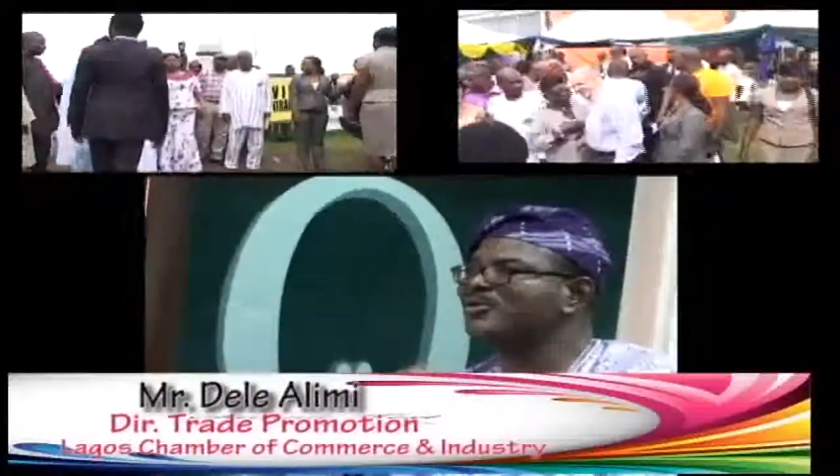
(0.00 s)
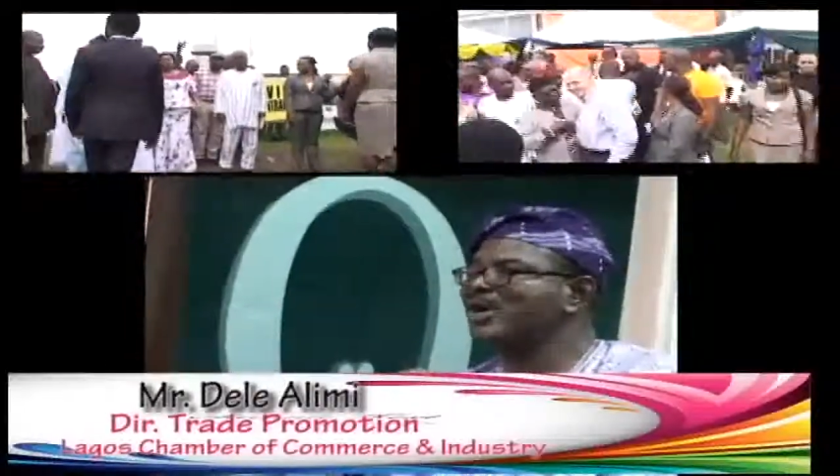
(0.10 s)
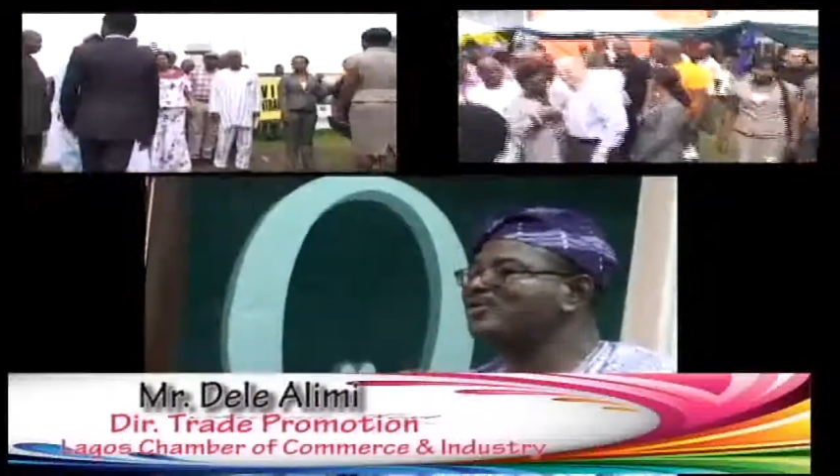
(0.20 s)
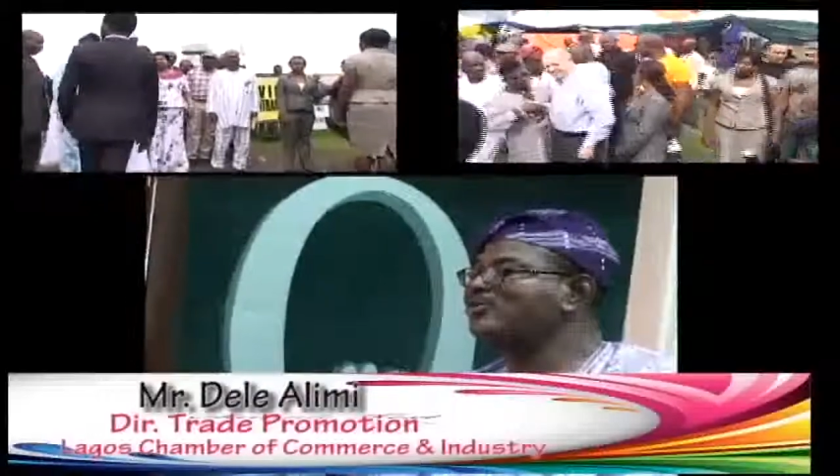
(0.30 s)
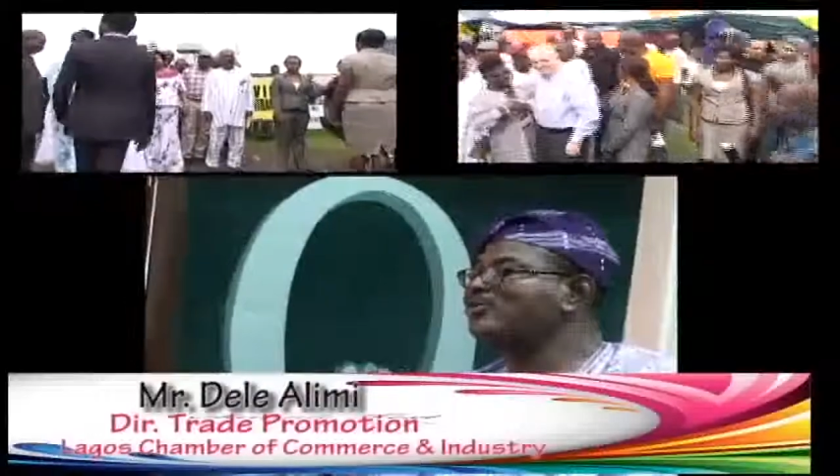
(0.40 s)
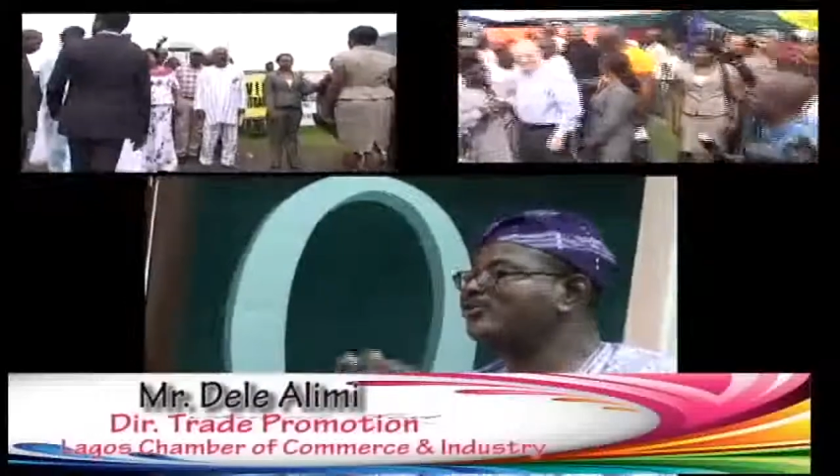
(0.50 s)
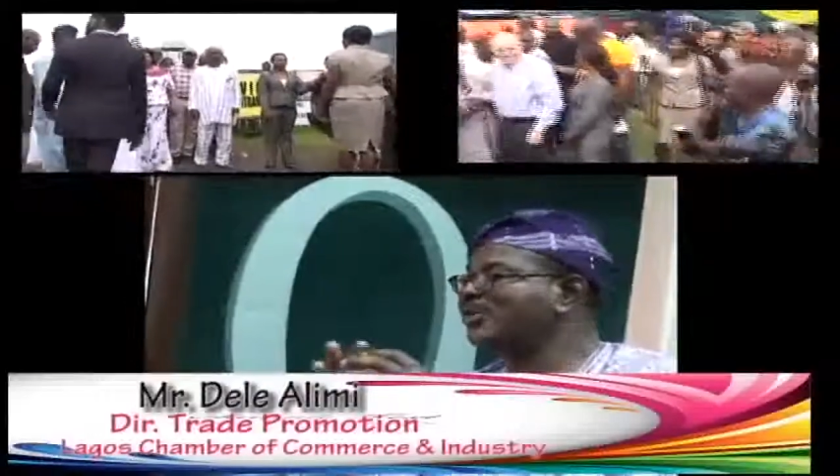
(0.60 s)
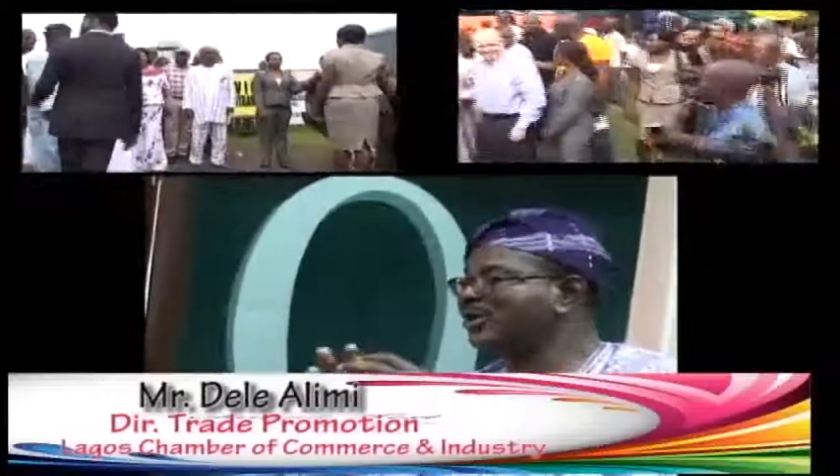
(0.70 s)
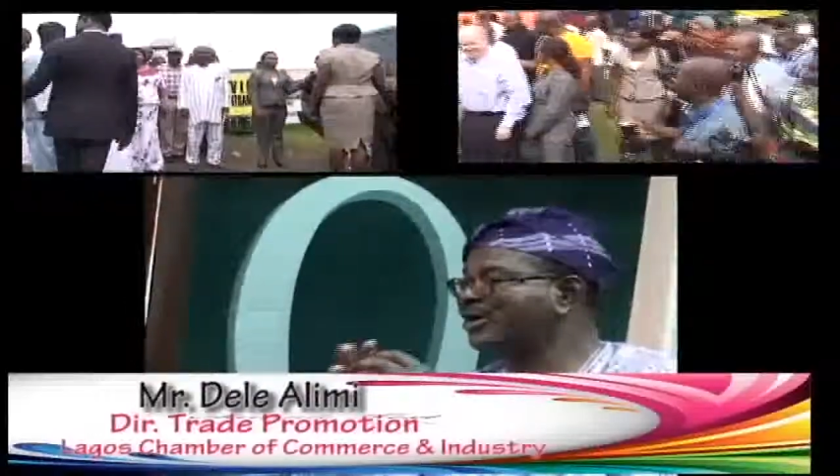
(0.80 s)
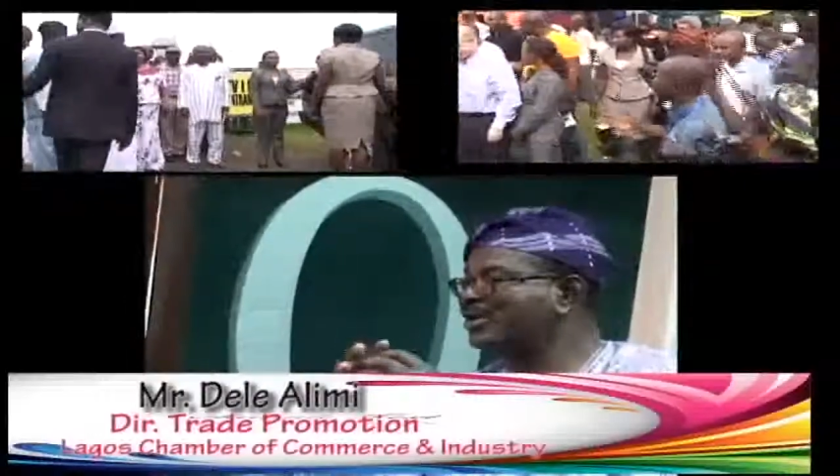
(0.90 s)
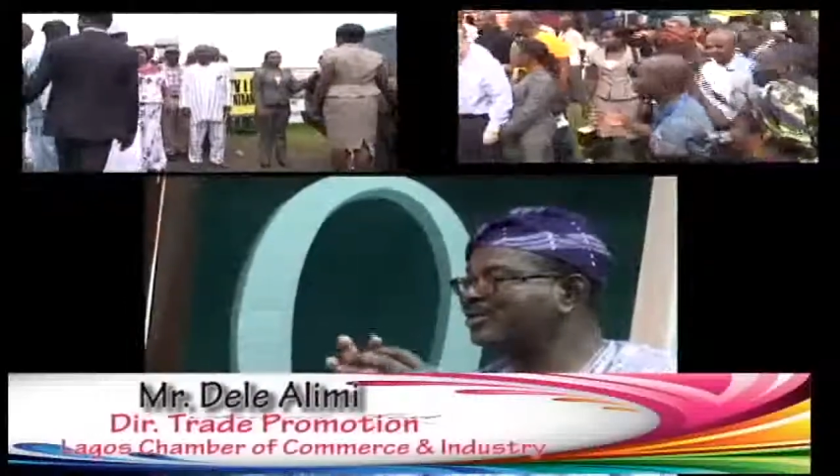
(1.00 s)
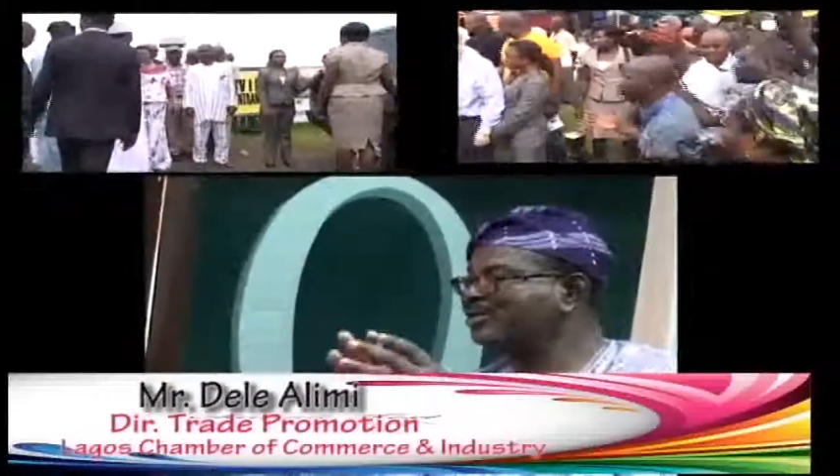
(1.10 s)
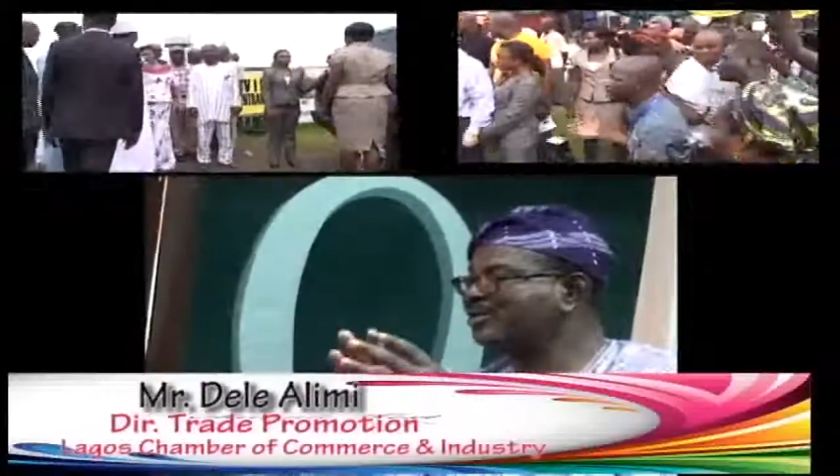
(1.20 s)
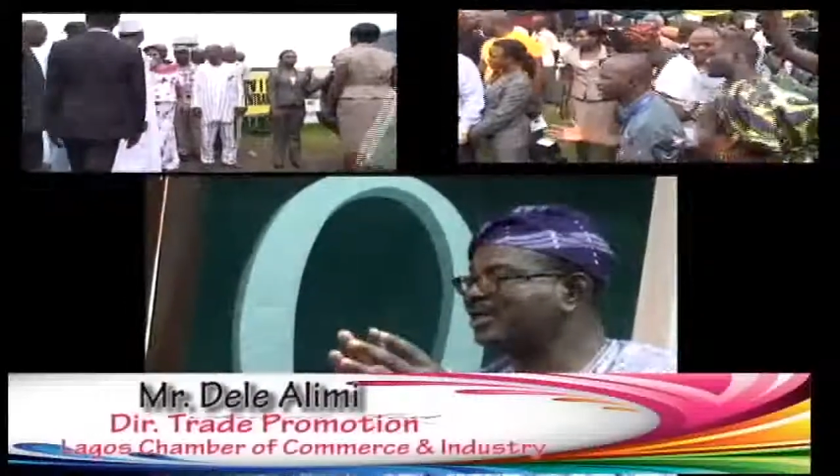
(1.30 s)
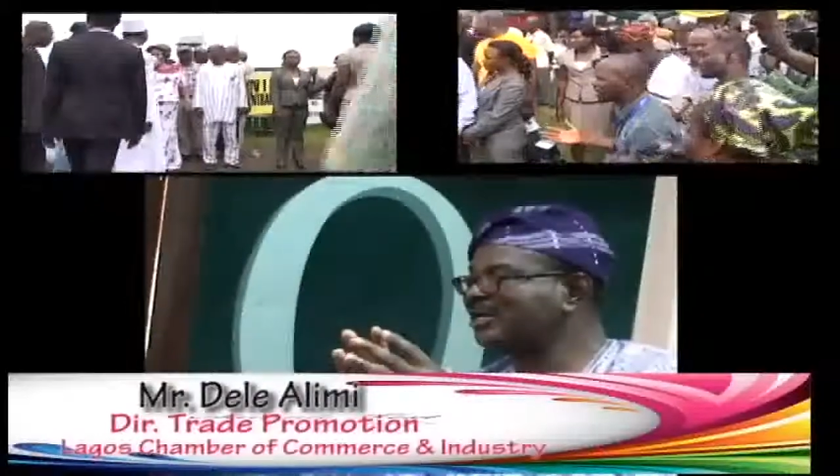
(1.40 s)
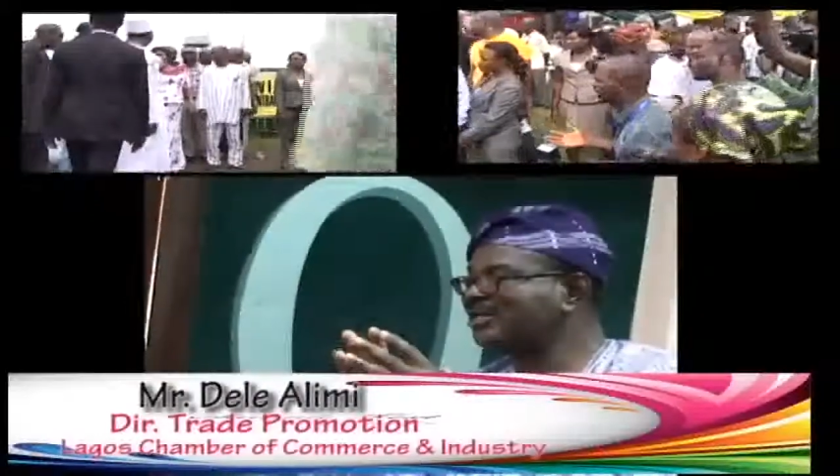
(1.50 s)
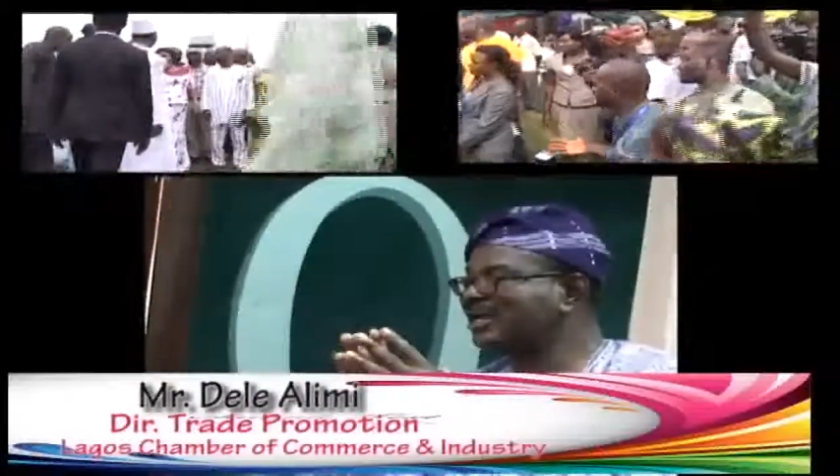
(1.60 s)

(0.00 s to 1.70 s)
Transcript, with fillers: we had to look for an organization that